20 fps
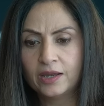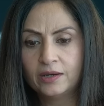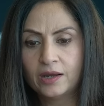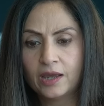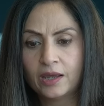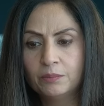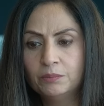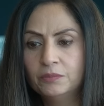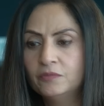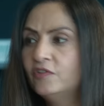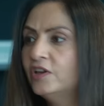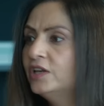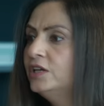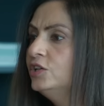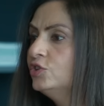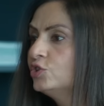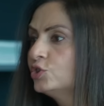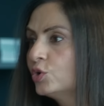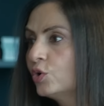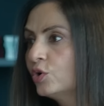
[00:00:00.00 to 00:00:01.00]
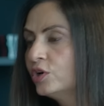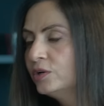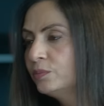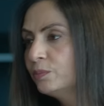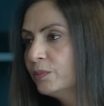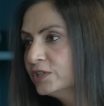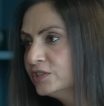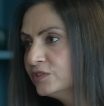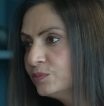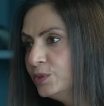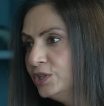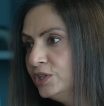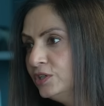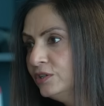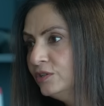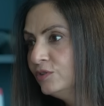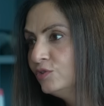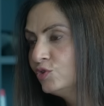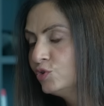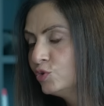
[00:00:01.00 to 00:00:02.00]
and I'm very sure it must
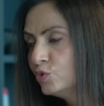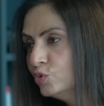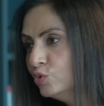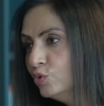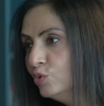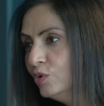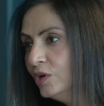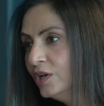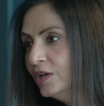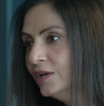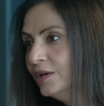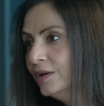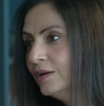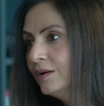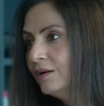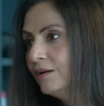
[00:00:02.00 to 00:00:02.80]
be true, hmm.